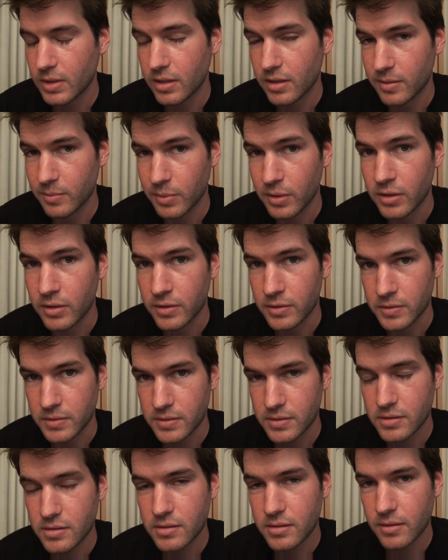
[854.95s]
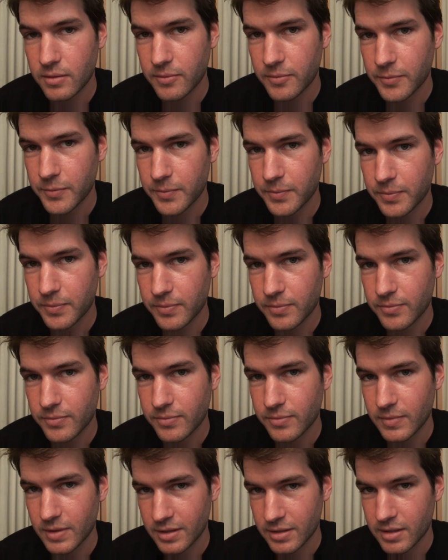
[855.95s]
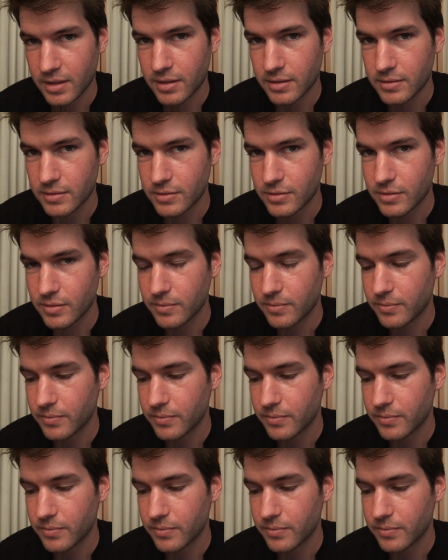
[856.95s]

It burns. It does.